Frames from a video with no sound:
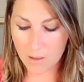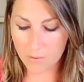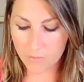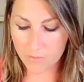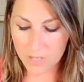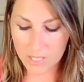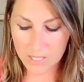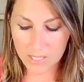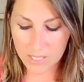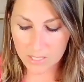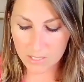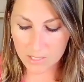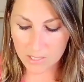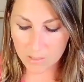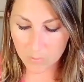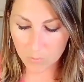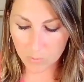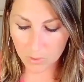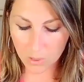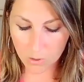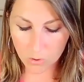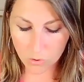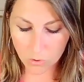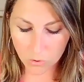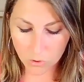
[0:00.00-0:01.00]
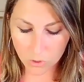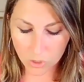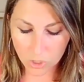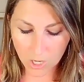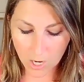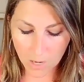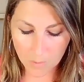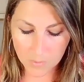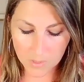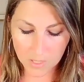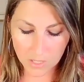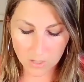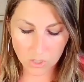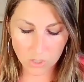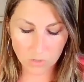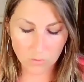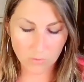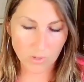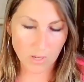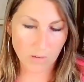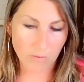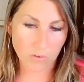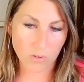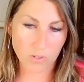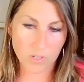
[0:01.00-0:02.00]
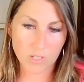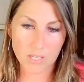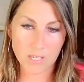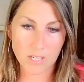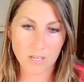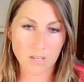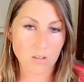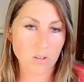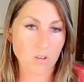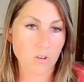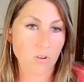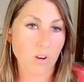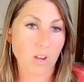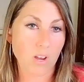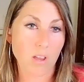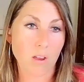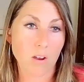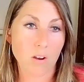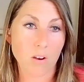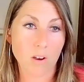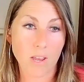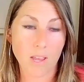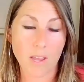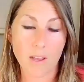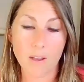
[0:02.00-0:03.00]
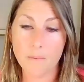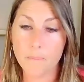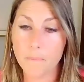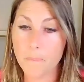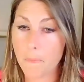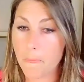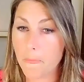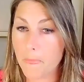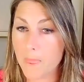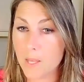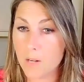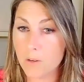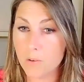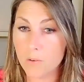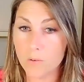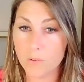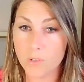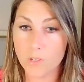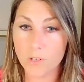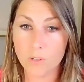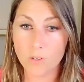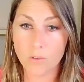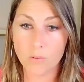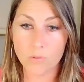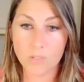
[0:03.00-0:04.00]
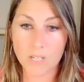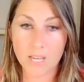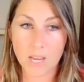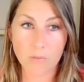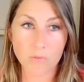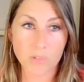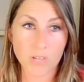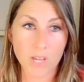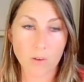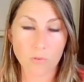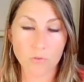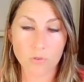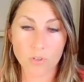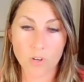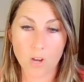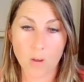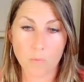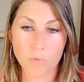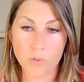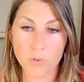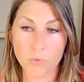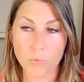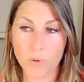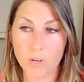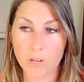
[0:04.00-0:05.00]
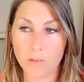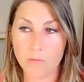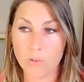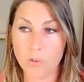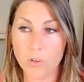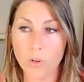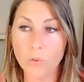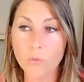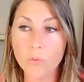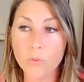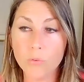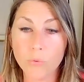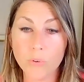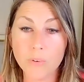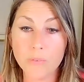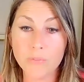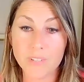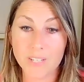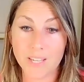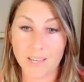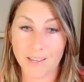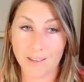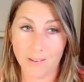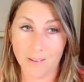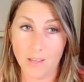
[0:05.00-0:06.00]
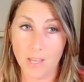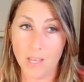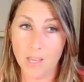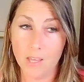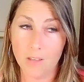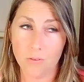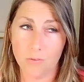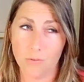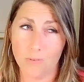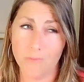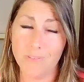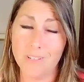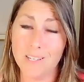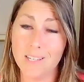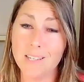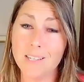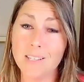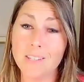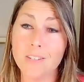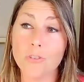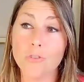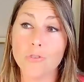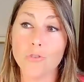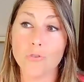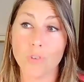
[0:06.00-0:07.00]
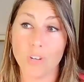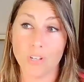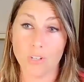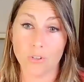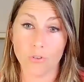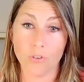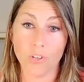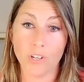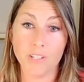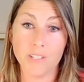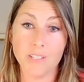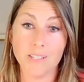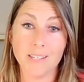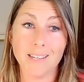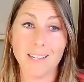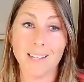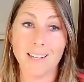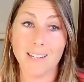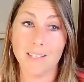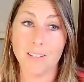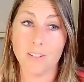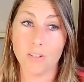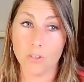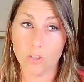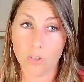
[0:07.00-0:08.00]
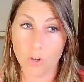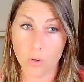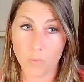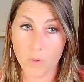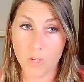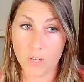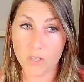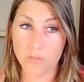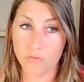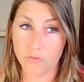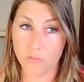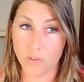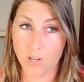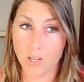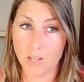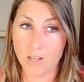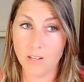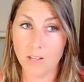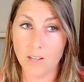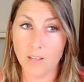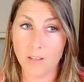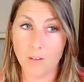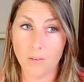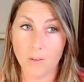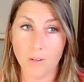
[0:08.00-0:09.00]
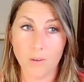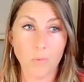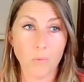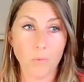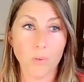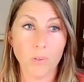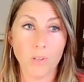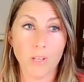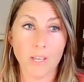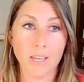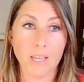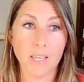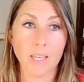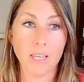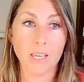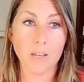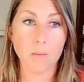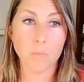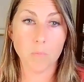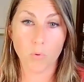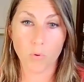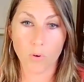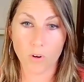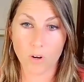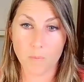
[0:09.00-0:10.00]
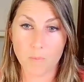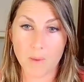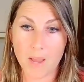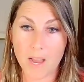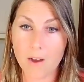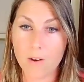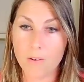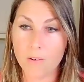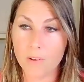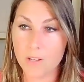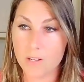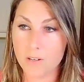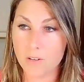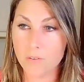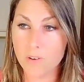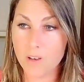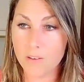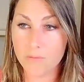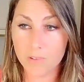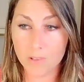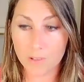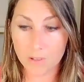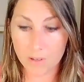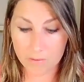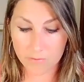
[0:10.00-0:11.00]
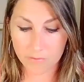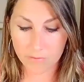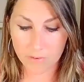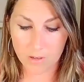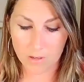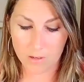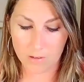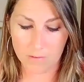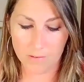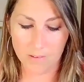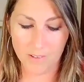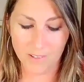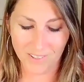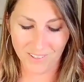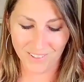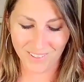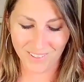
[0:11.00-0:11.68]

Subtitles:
Visit some local shops that you've never seen in your area. Little, you know, downtown shops or whatever. Go thrifting. Thrifting is treasure hunting and it's so much fun, and it will like kick boredom out and you'll have a lot of fun.